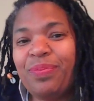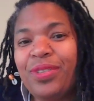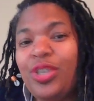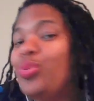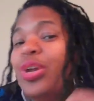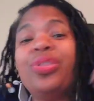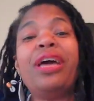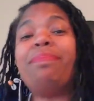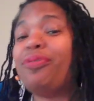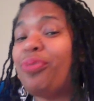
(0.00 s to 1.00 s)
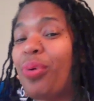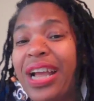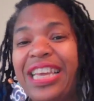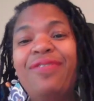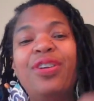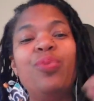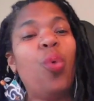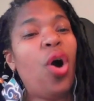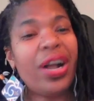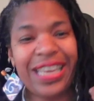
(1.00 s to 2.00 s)
you know that before I even
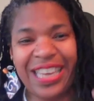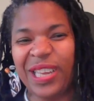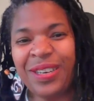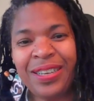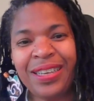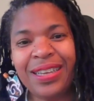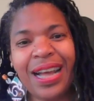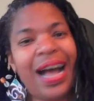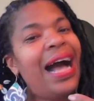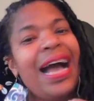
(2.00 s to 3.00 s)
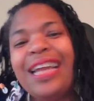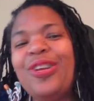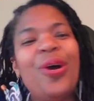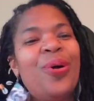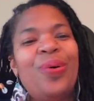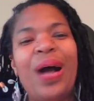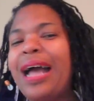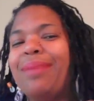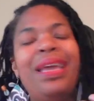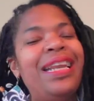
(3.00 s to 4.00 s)
walk in, I know
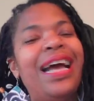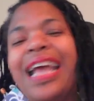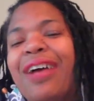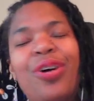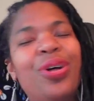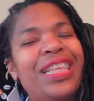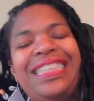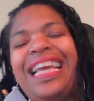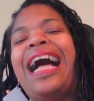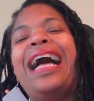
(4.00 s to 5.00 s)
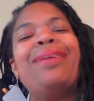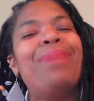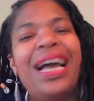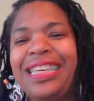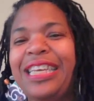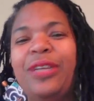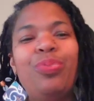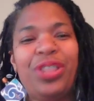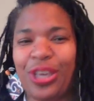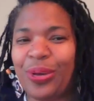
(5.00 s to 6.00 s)
I may not have all the time I need
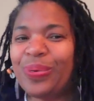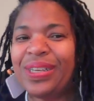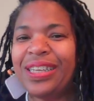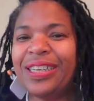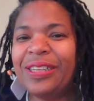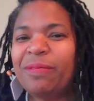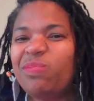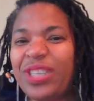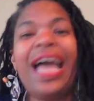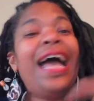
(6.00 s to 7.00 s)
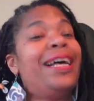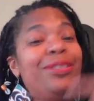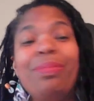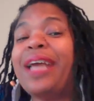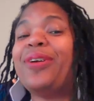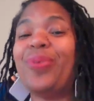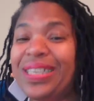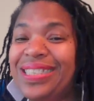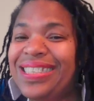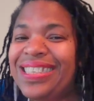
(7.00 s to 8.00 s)
with you to ask my
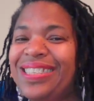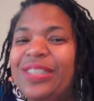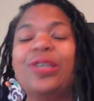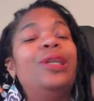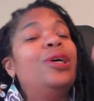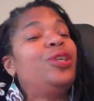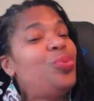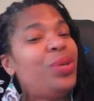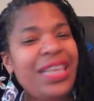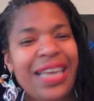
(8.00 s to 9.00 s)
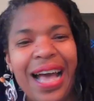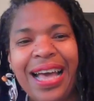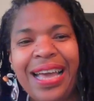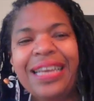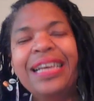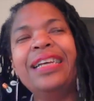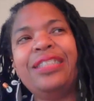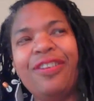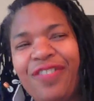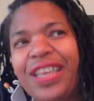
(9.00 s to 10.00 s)
questions, to look you in the eye,
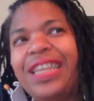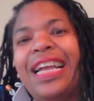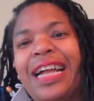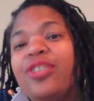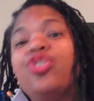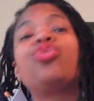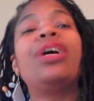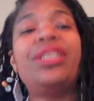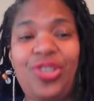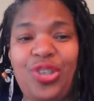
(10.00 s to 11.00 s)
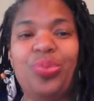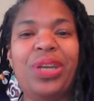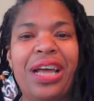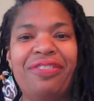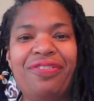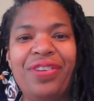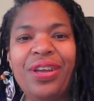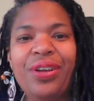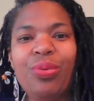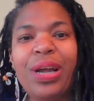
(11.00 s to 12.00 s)
to feel like I trust you enough,
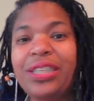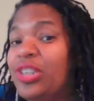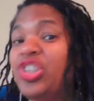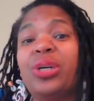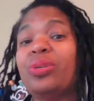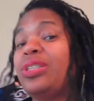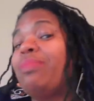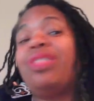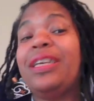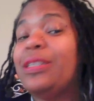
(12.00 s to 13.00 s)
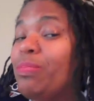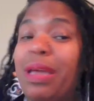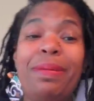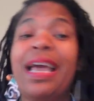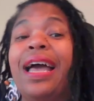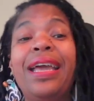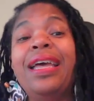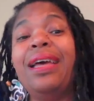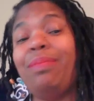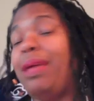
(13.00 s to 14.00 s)
right, to share some things maybe I
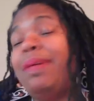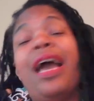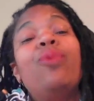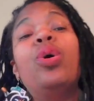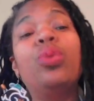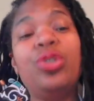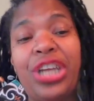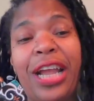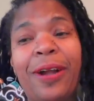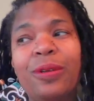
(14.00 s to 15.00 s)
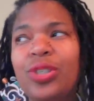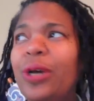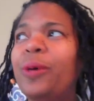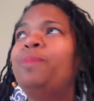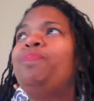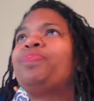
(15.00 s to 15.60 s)
won't share. So